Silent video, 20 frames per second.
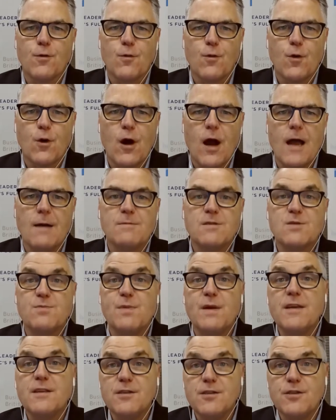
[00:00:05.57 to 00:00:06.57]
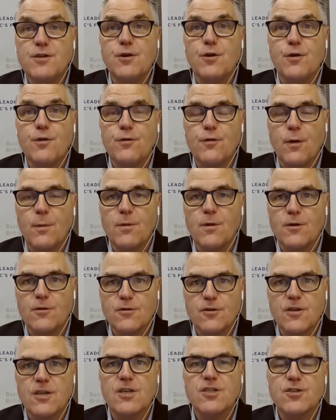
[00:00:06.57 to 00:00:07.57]
where I'm speaking to you from the
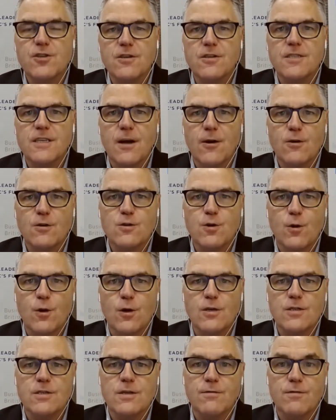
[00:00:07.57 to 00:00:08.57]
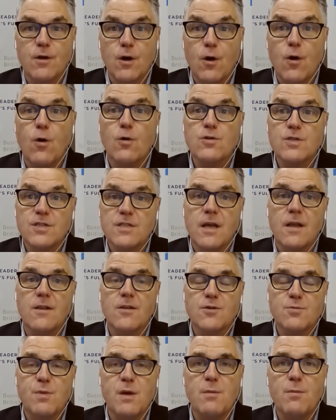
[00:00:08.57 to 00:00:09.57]
traditional territories of the Coast
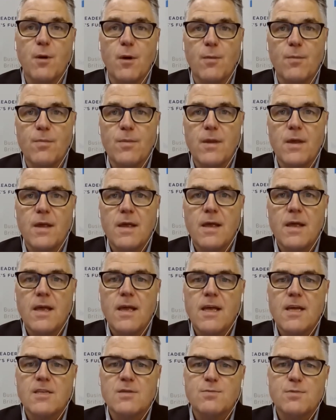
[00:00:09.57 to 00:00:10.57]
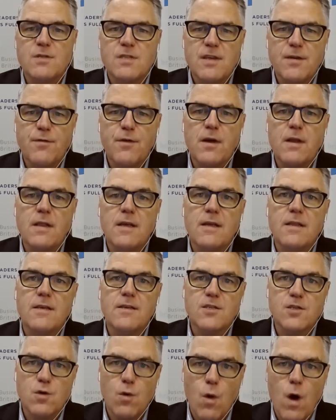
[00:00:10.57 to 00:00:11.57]
Salish people, specifically the
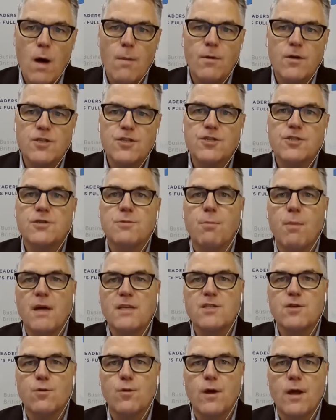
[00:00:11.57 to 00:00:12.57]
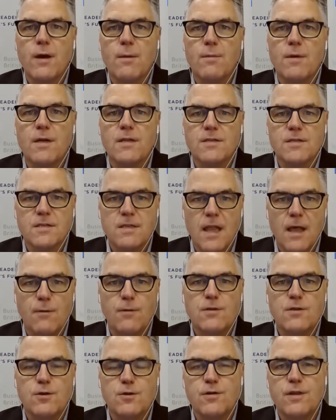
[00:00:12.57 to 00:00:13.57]
Squamish, Musqueam, and
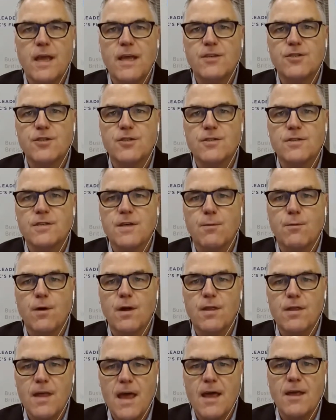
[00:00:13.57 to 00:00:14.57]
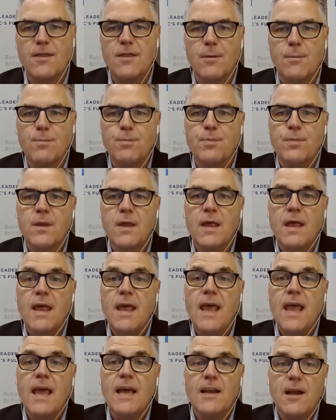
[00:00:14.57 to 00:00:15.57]
Tsleil-Waututh nations, and we thank them
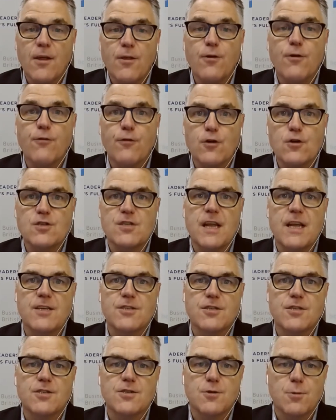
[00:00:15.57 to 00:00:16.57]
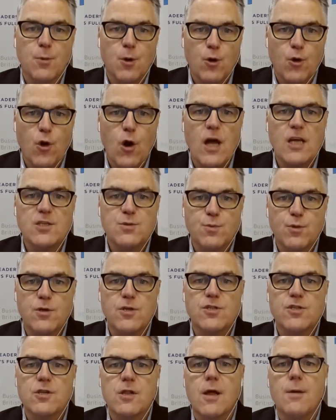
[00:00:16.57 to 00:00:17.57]
and other First Nations from across
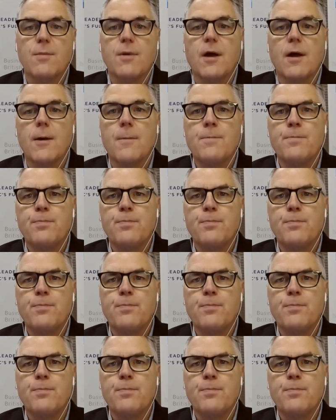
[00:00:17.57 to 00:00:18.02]
British Columbia